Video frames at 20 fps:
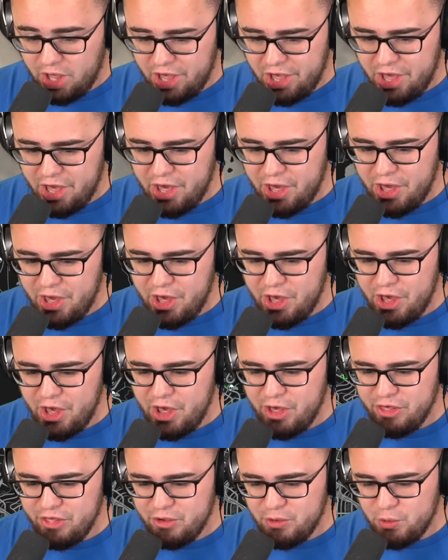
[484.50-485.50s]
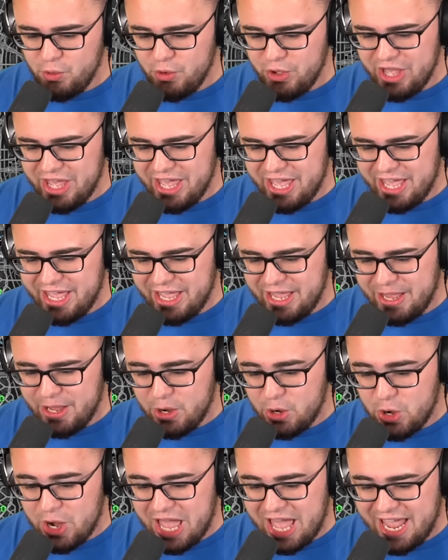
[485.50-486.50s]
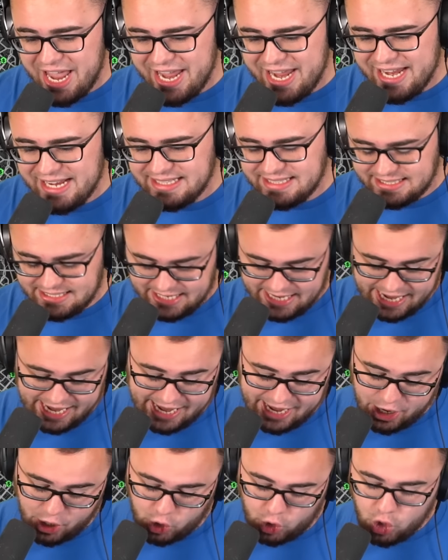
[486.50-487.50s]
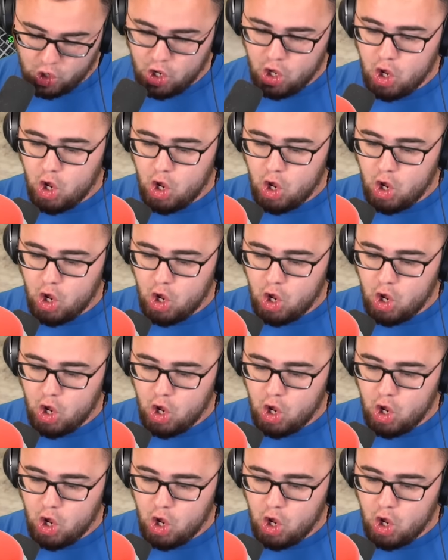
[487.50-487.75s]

all the way right here.